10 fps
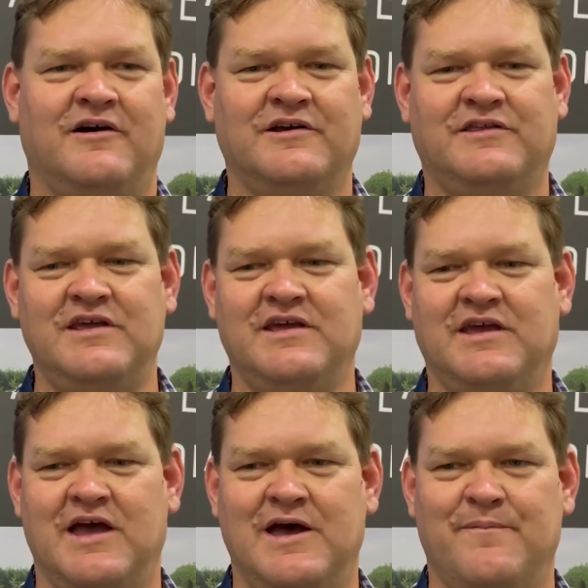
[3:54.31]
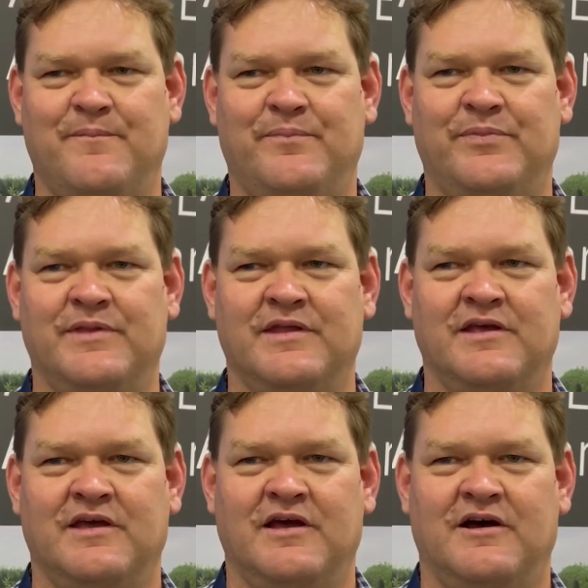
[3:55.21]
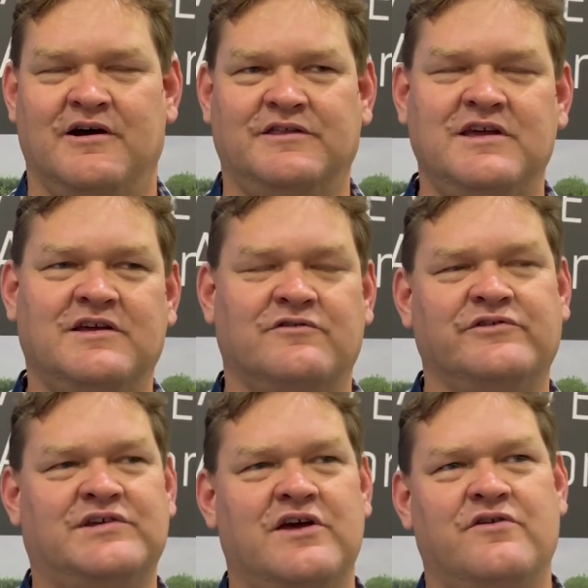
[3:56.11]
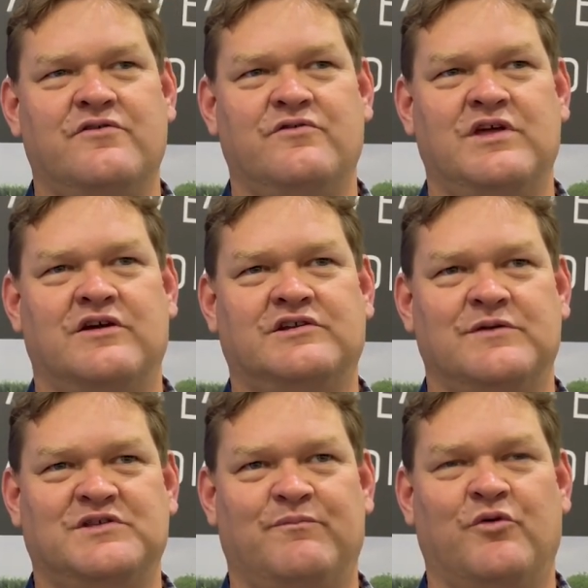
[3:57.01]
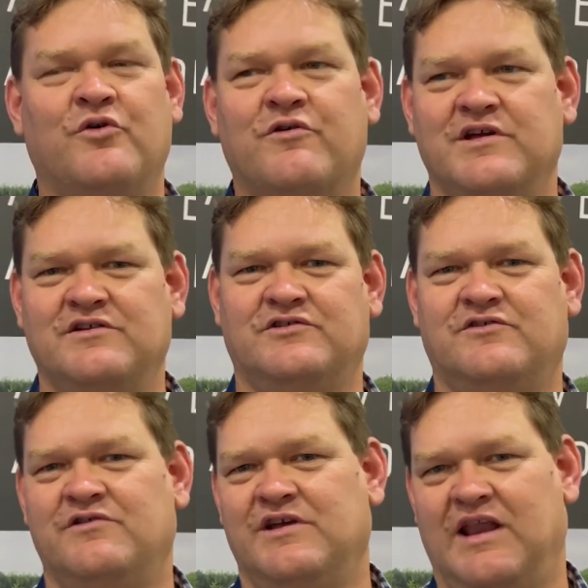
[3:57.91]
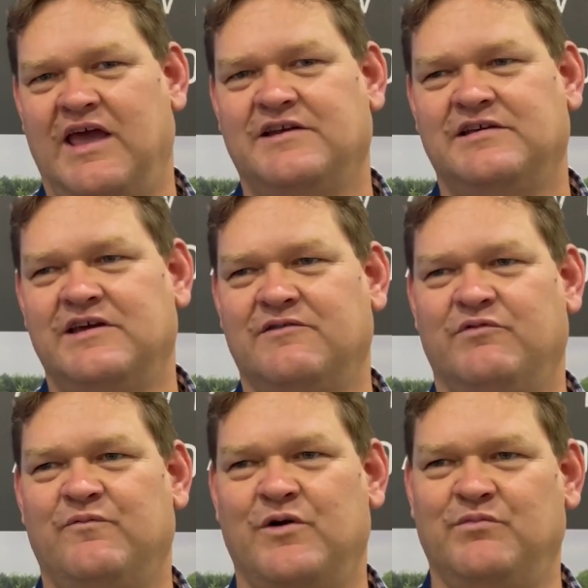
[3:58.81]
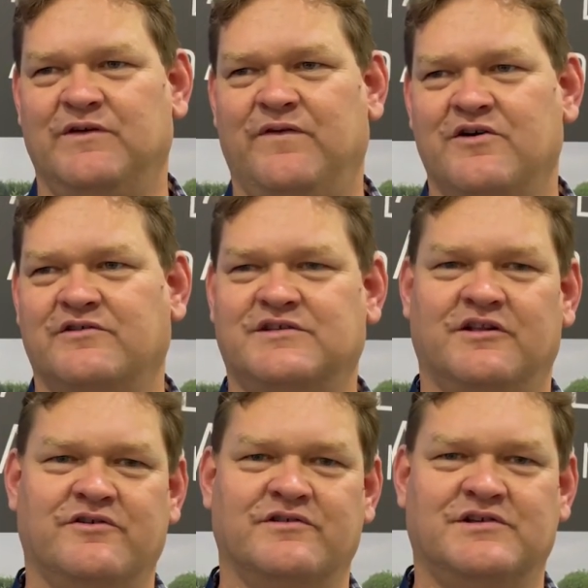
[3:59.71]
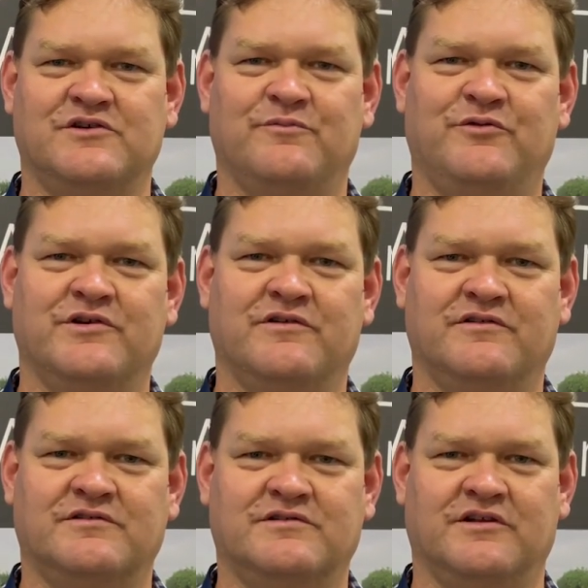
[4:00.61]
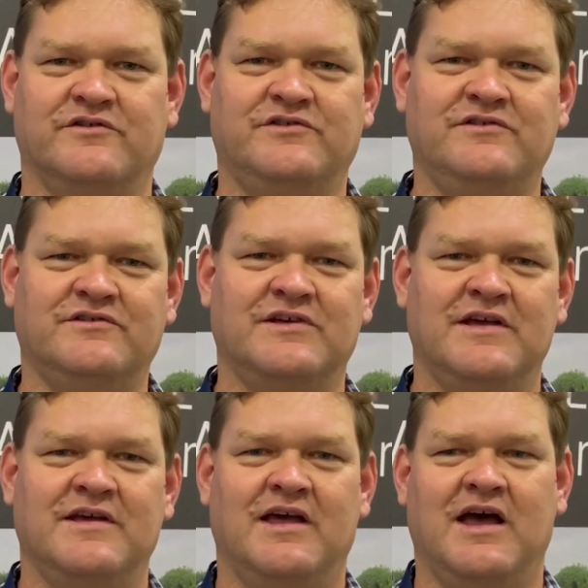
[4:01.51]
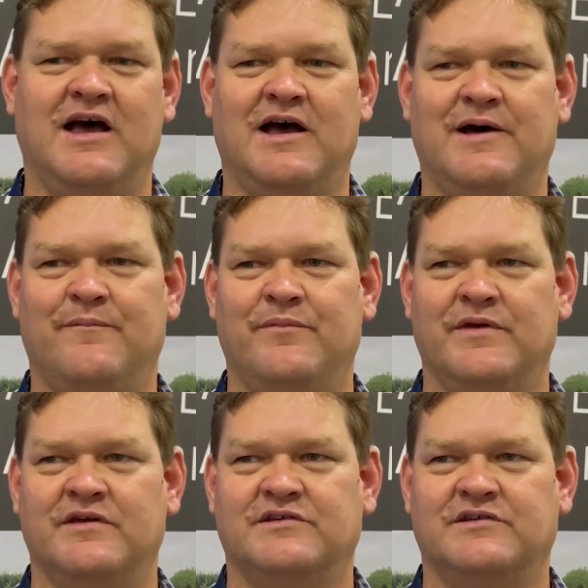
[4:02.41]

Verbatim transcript: I think um, I think also, you know, in terms of the broader industry and ag tech, we've probably focused a lot on single point solutions. Um,